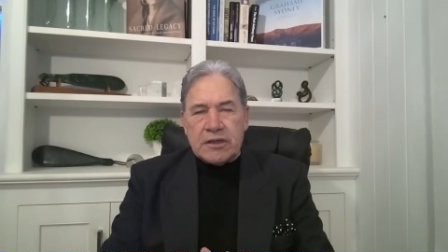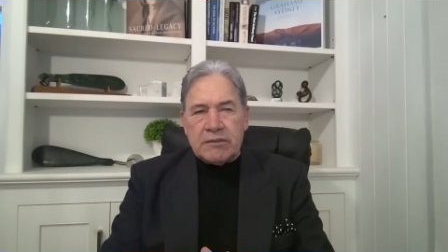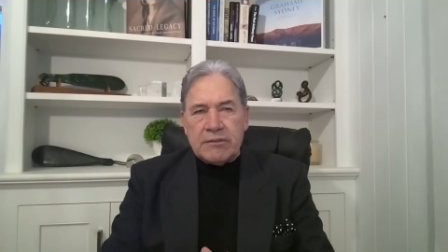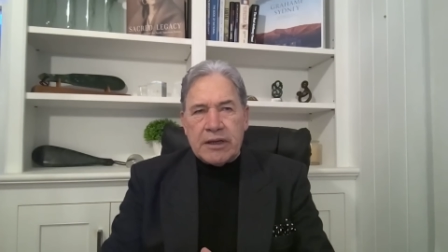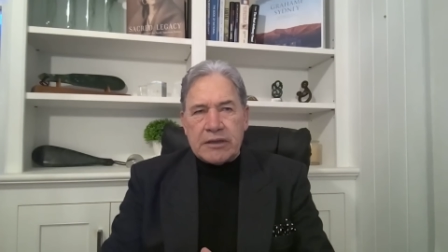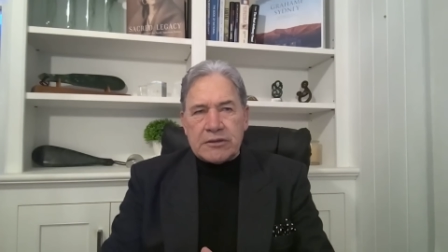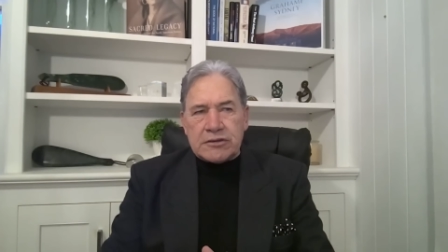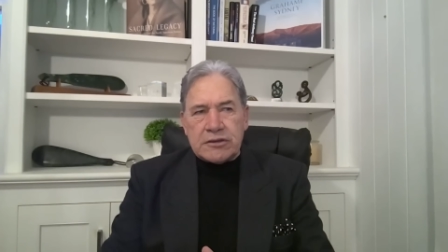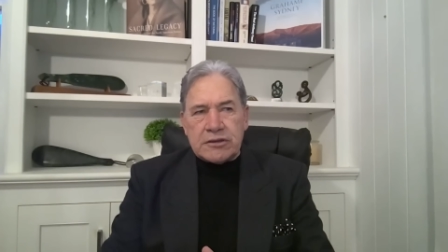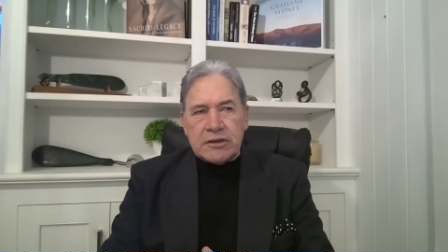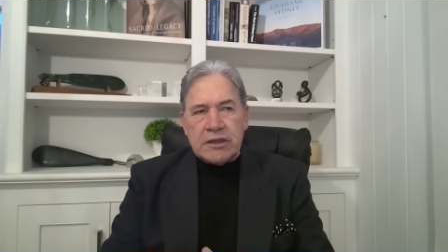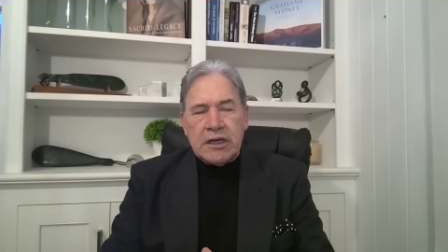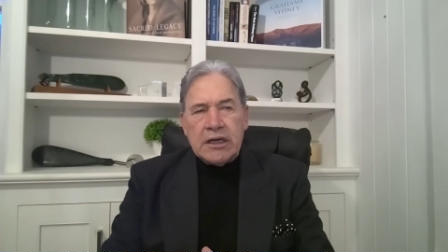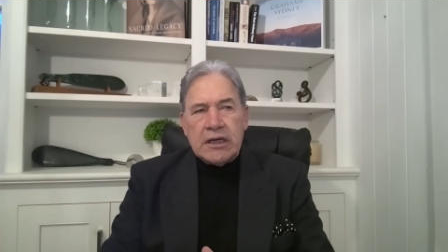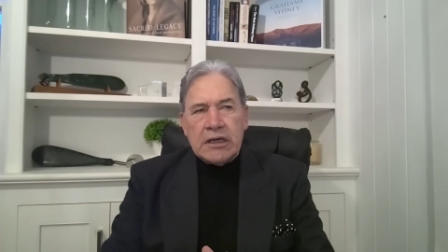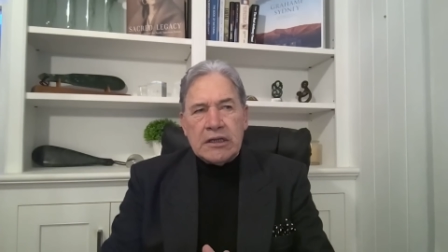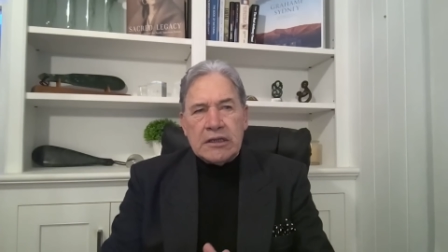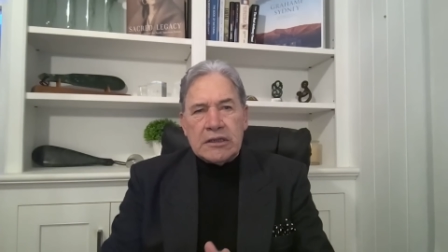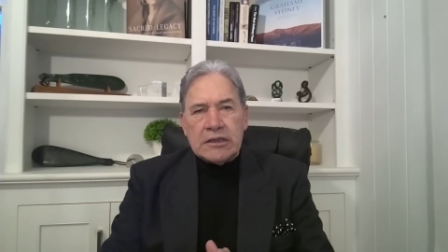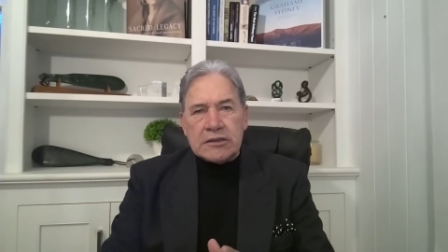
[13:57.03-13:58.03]
and I'm actually
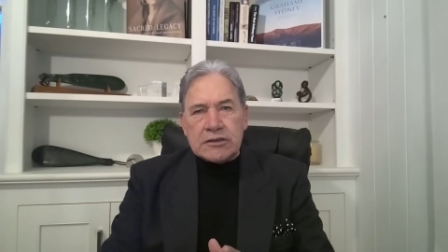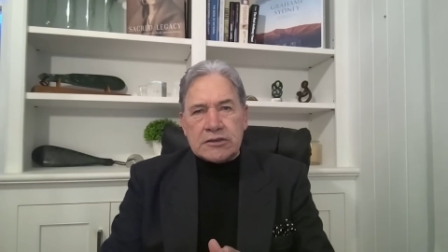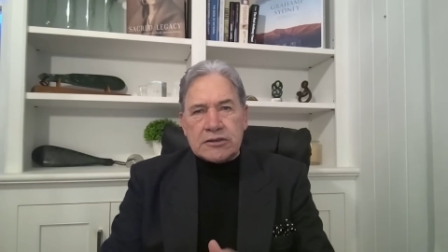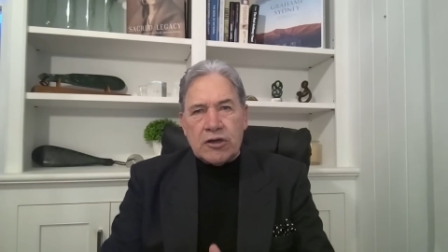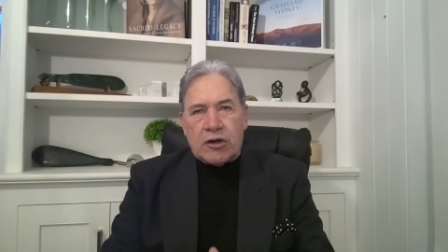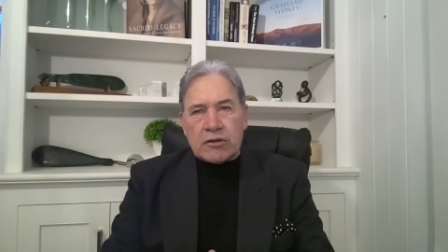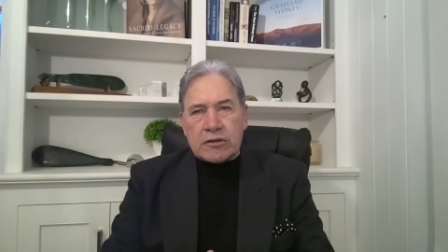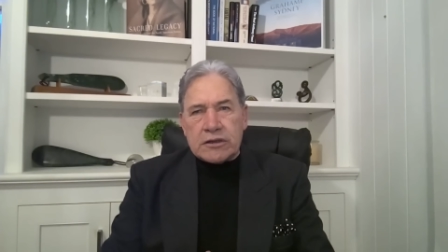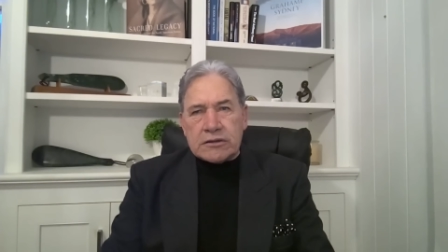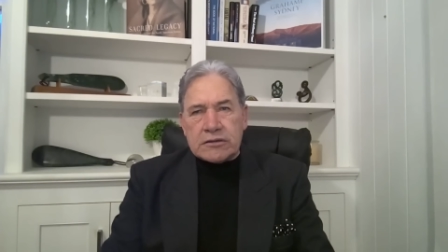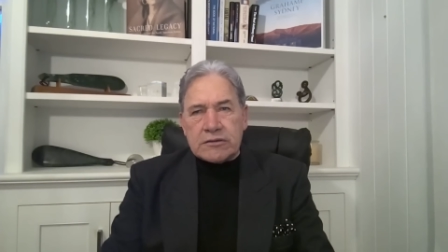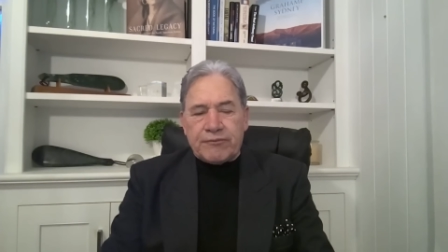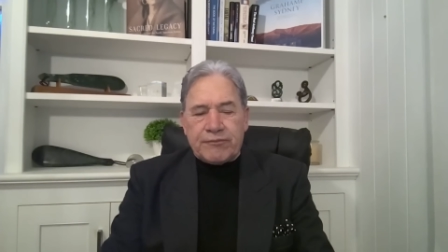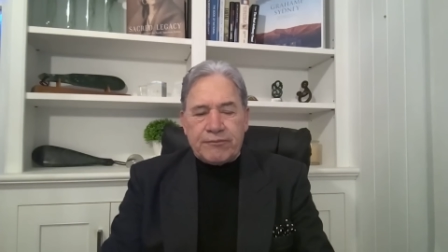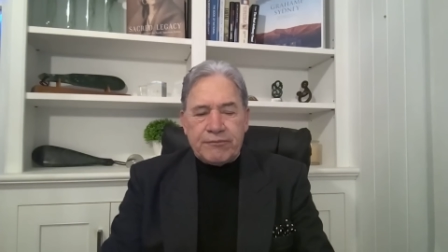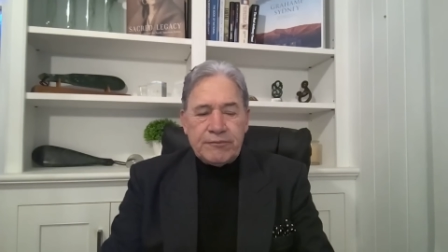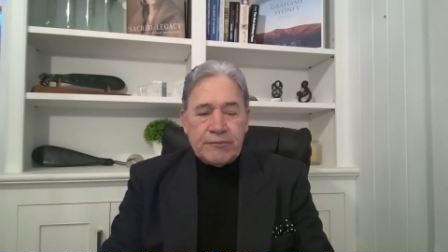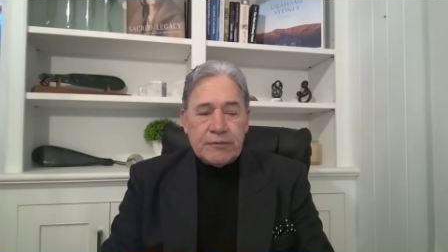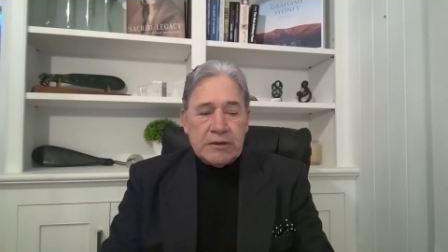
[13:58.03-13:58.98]
shocked as a